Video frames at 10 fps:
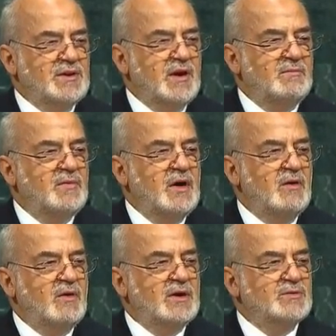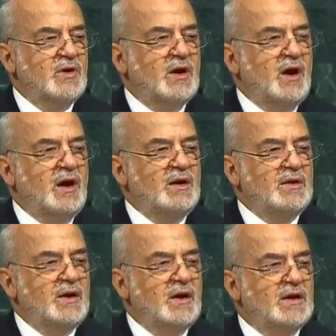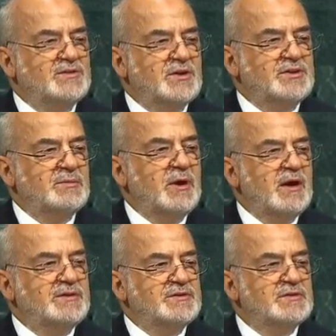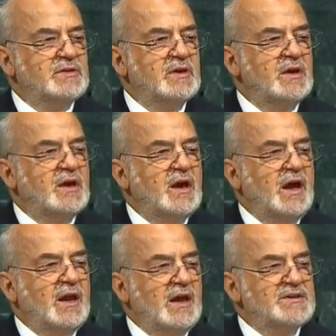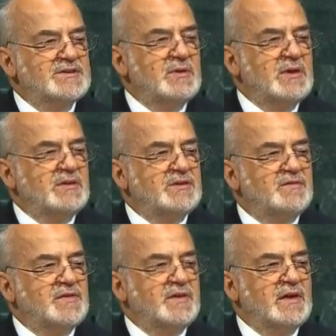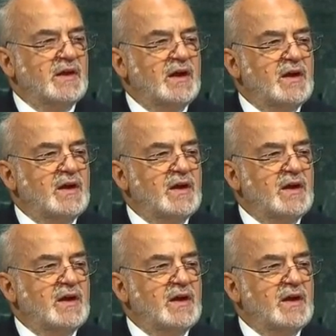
for the Security Council resolutions concerning the relations of Iraq with Kuwait.